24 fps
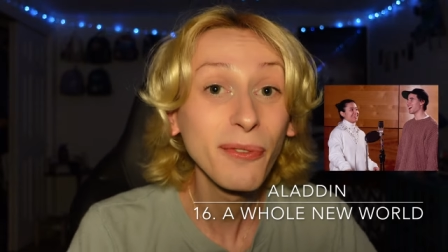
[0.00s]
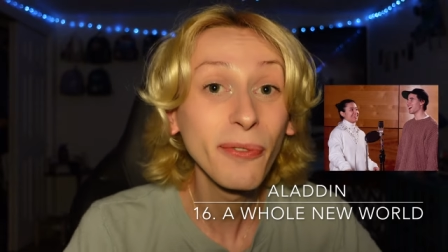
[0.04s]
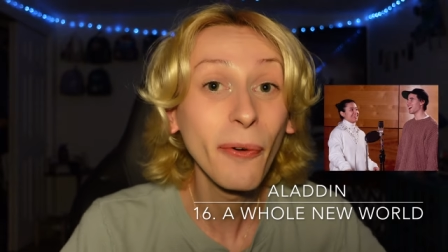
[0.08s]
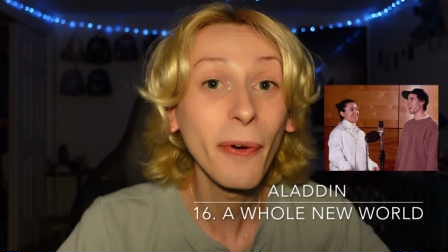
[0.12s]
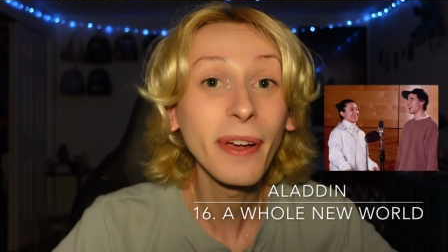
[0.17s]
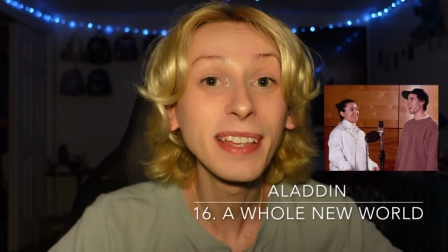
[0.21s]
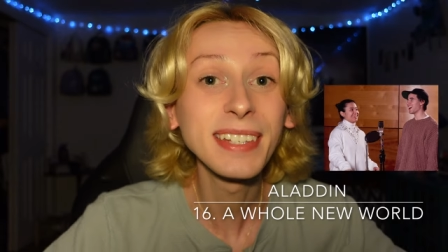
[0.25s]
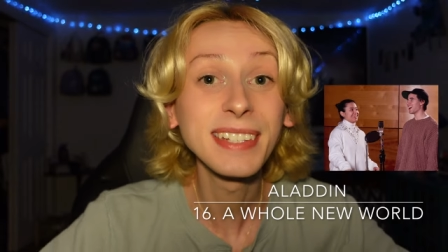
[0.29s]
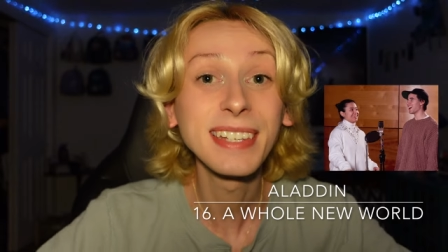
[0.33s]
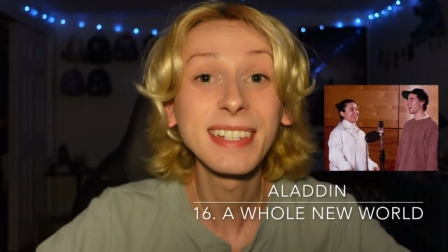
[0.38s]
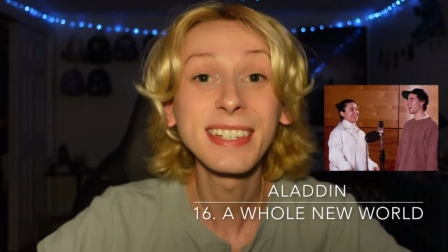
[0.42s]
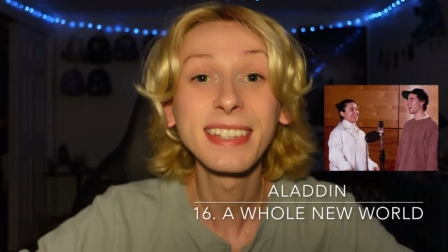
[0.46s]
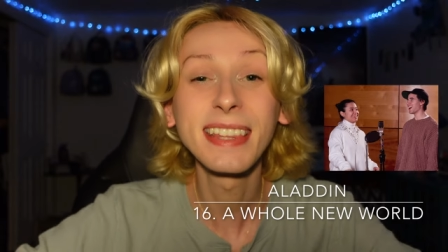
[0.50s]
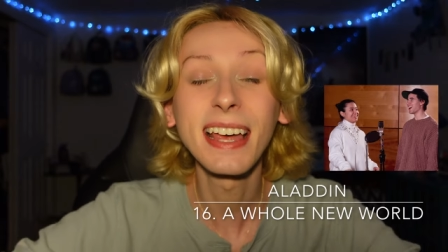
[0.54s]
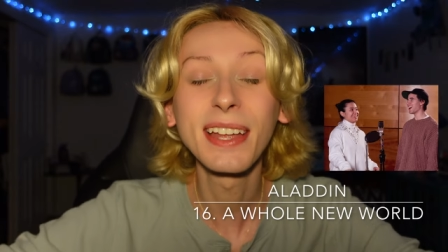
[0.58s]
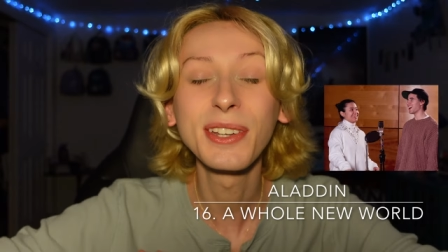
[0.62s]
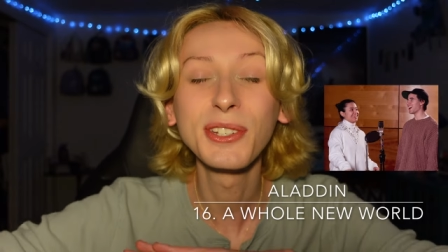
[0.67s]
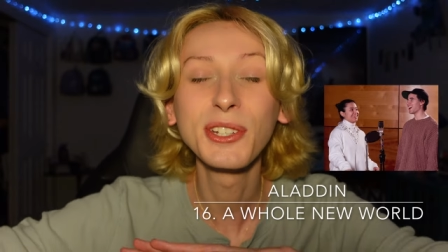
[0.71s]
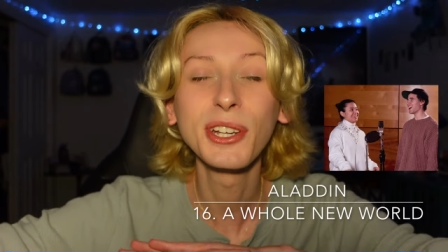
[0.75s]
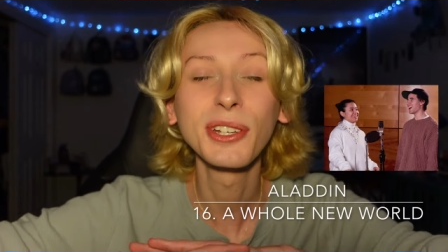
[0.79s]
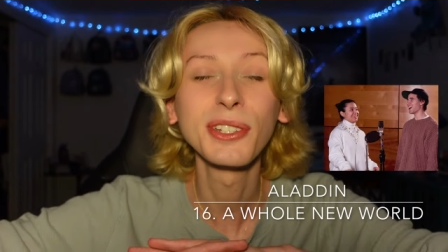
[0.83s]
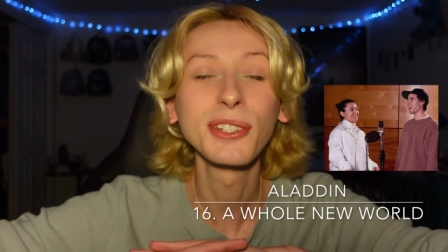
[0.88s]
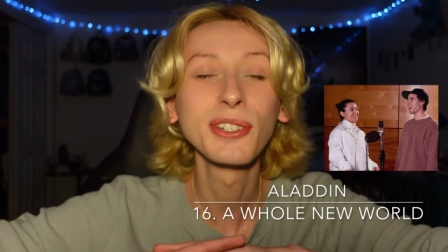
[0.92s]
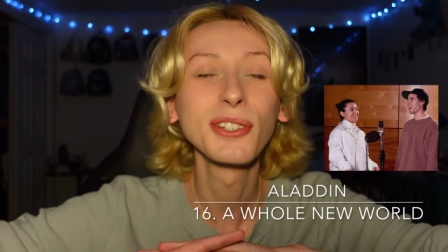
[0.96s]
voices that
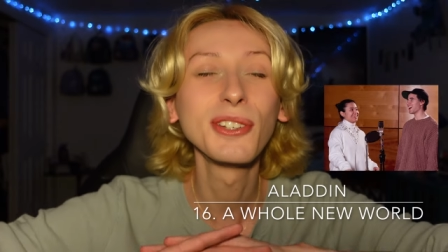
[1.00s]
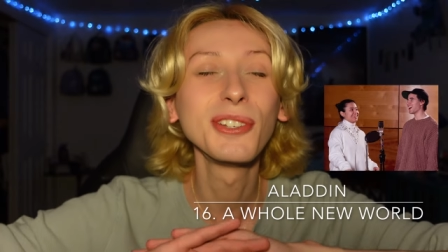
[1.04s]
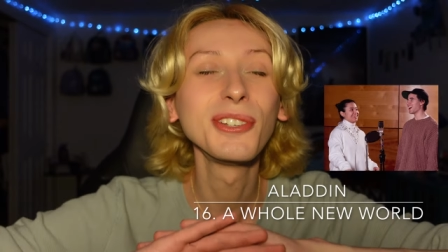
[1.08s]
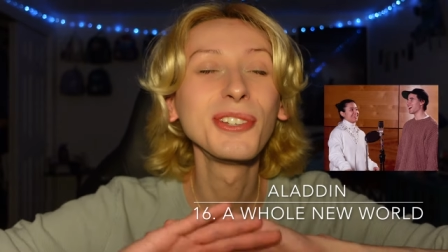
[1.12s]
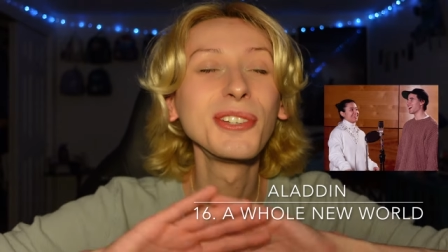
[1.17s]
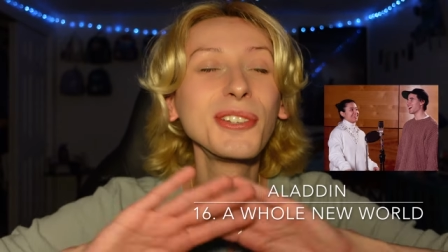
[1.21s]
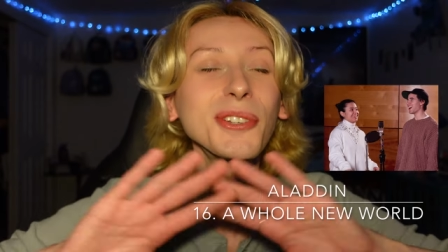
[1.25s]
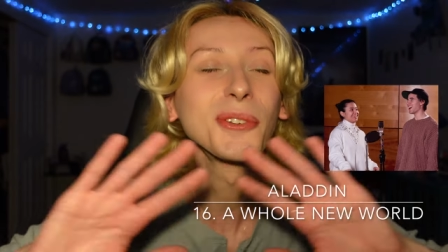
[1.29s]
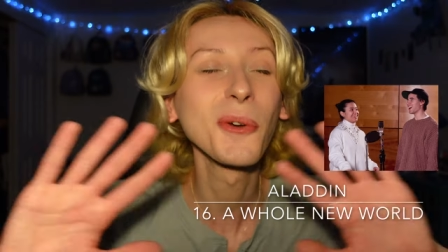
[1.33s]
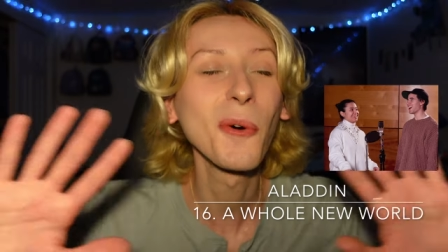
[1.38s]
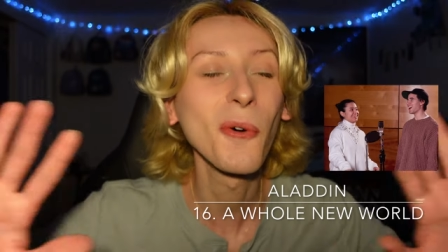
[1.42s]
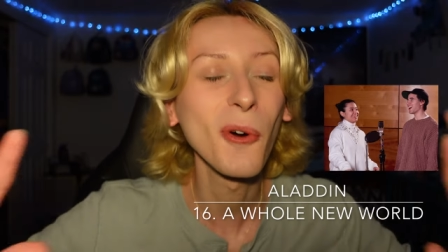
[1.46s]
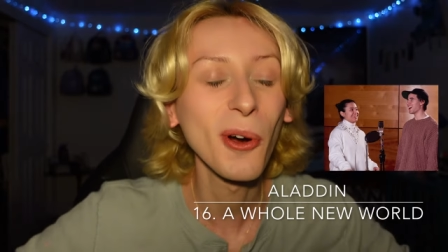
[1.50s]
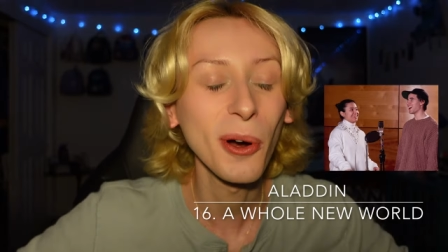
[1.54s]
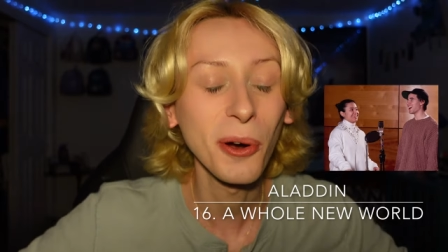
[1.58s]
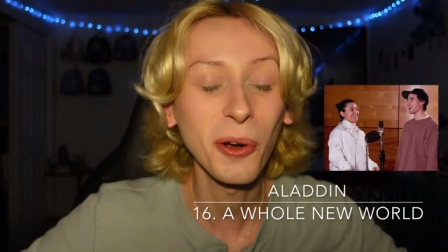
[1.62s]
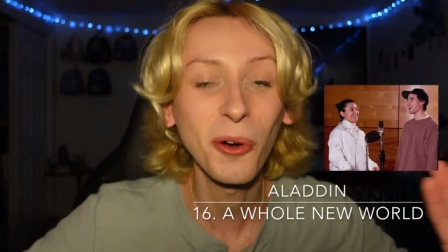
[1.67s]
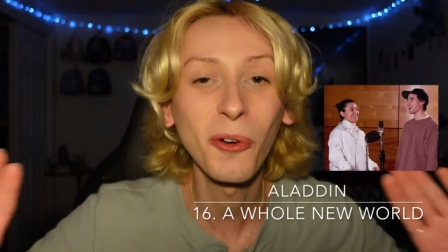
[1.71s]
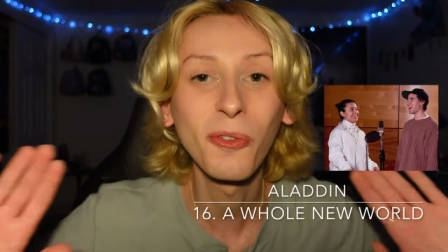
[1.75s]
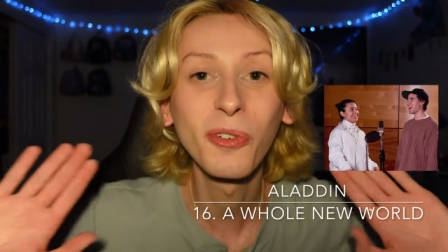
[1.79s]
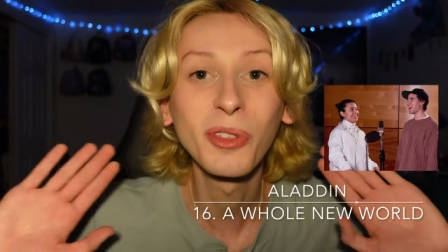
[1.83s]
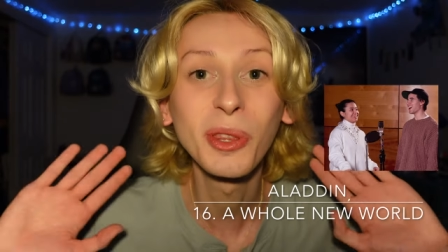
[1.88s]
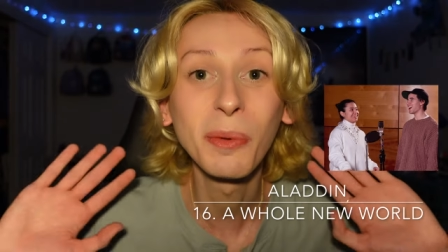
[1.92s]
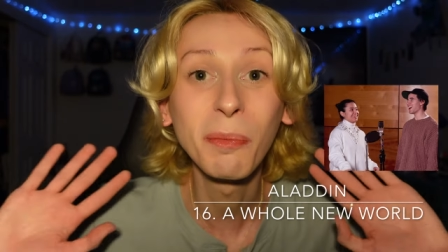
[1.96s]
just soar
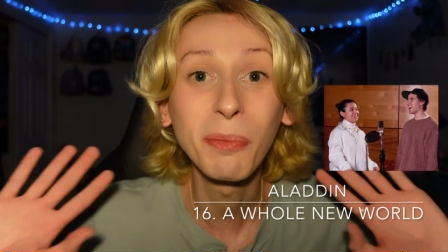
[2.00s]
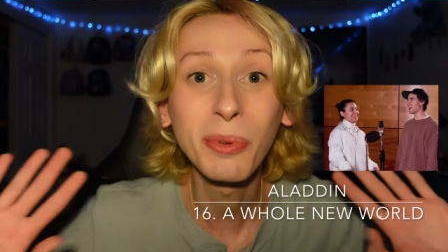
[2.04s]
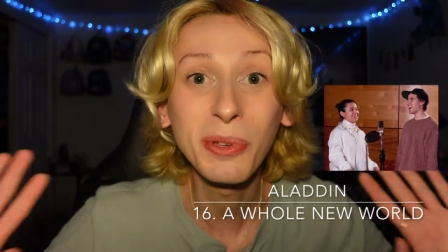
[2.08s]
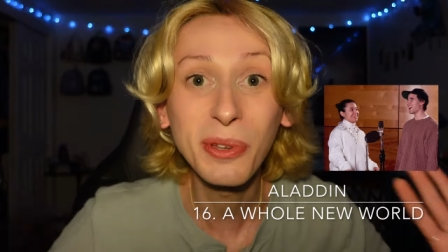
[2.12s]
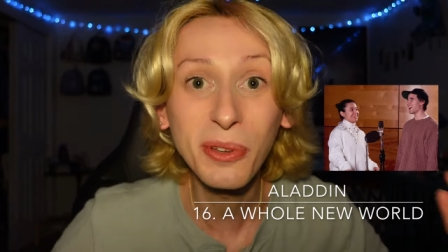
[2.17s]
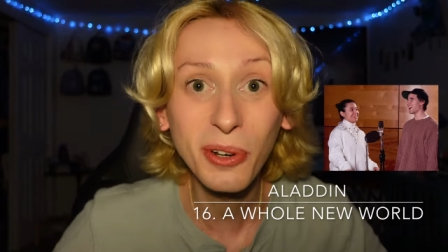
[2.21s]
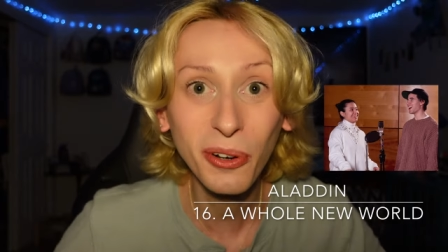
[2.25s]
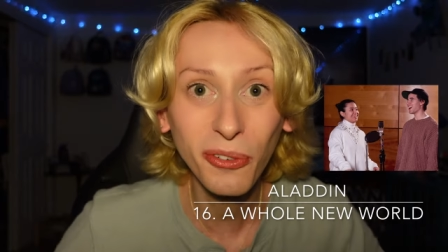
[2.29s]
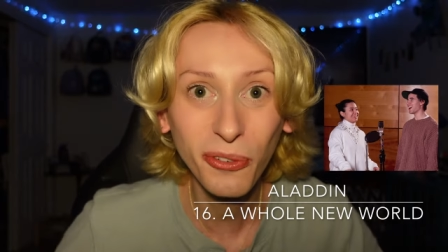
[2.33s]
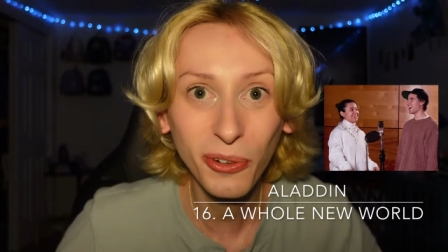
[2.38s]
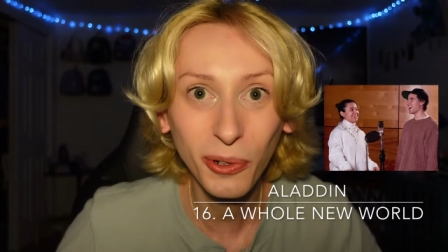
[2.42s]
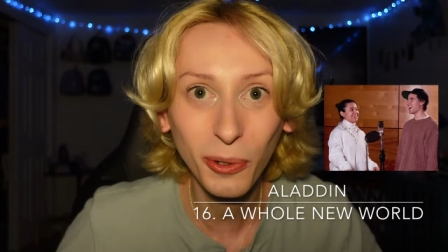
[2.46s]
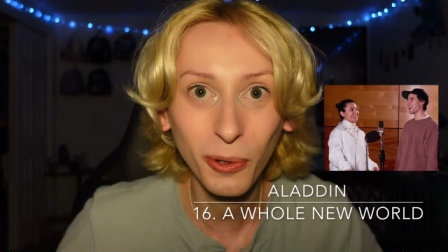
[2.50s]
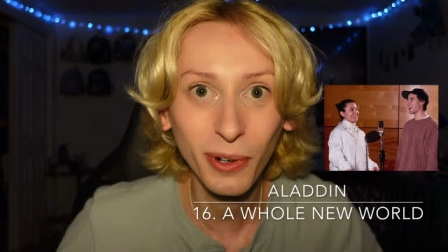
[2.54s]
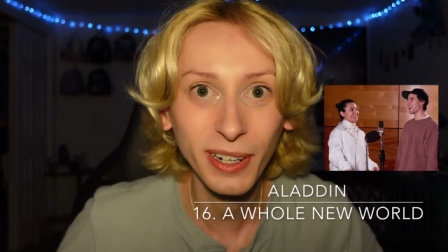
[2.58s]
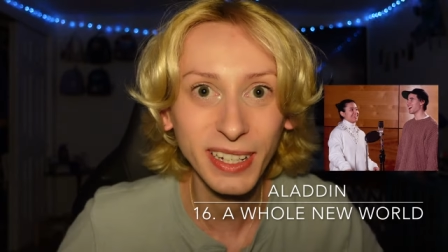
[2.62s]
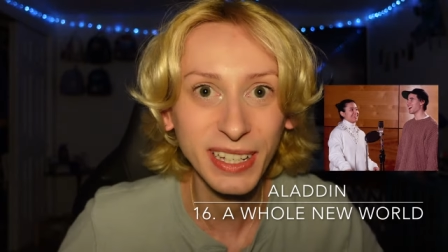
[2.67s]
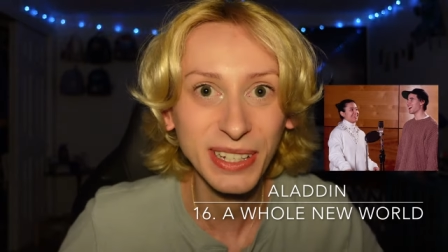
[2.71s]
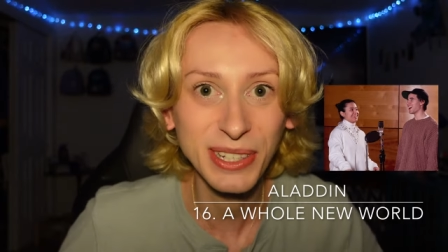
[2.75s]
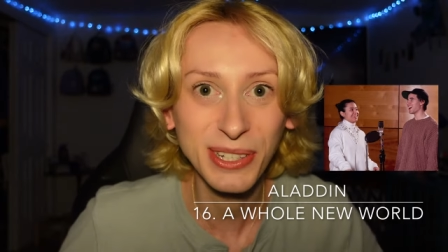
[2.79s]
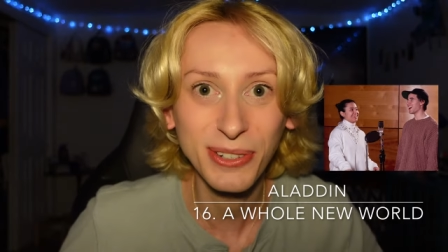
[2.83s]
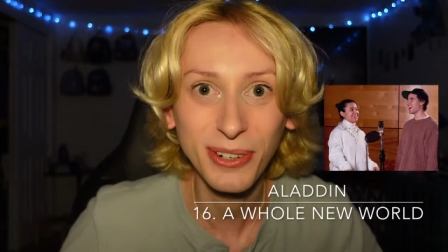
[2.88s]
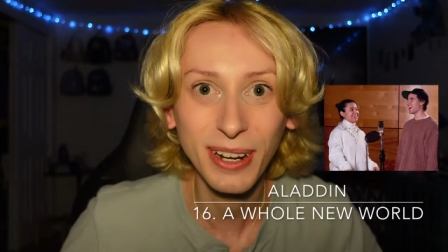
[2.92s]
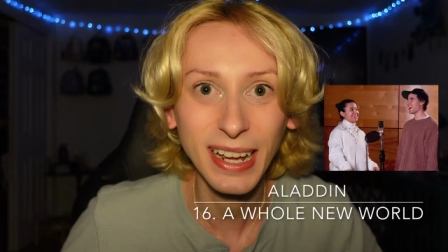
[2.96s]
over the beautiful
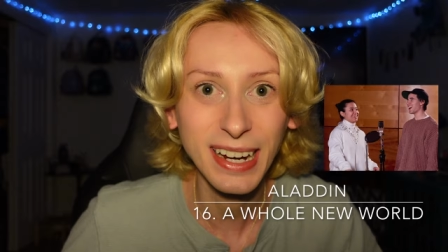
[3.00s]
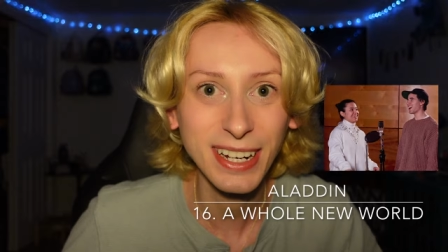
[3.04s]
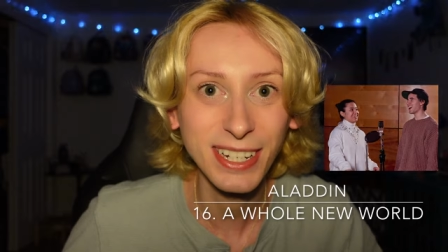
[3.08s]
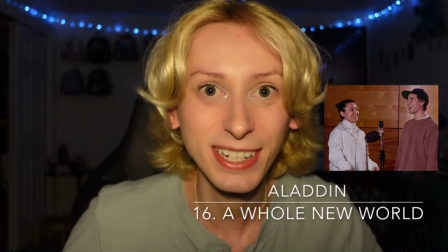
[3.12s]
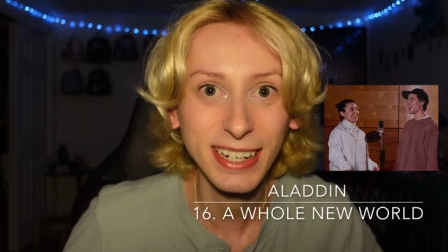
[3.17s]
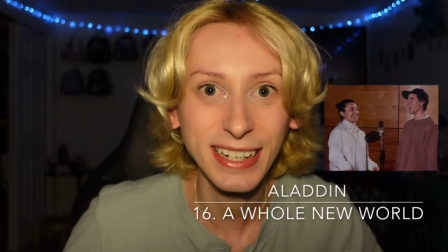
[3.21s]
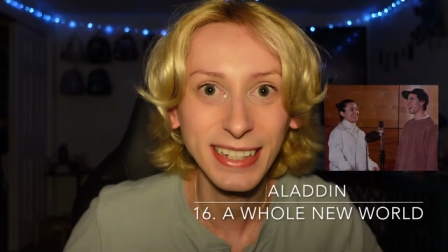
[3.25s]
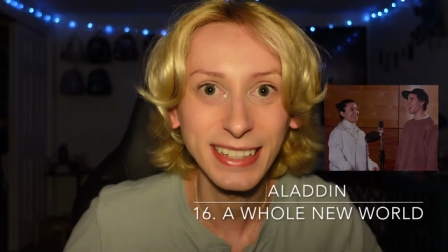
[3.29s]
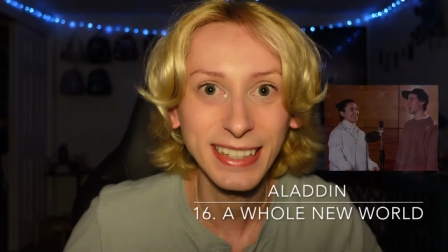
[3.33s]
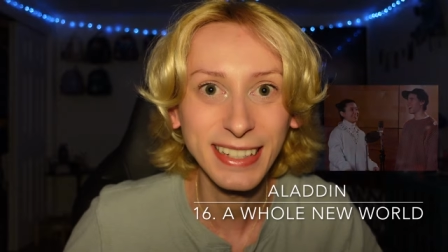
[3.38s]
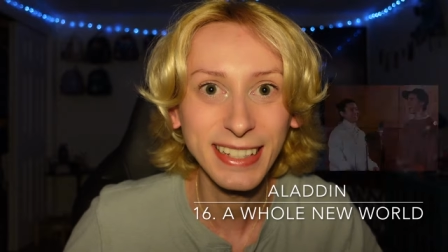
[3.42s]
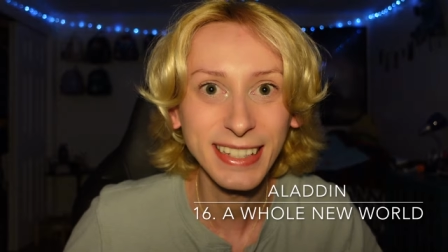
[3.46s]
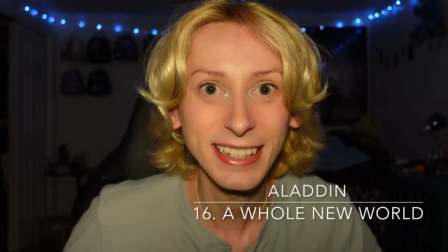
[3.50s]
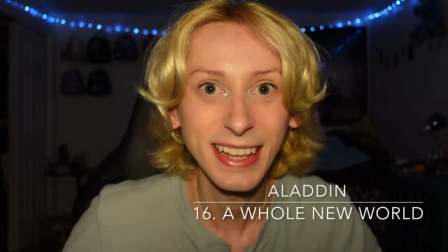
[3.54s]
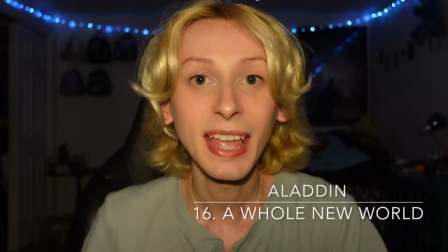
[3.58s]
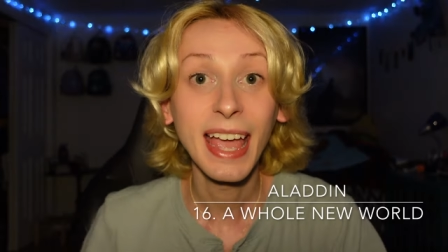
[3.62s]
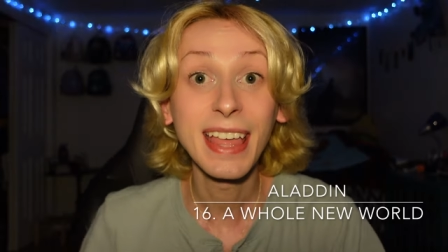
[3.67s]
orchestrations.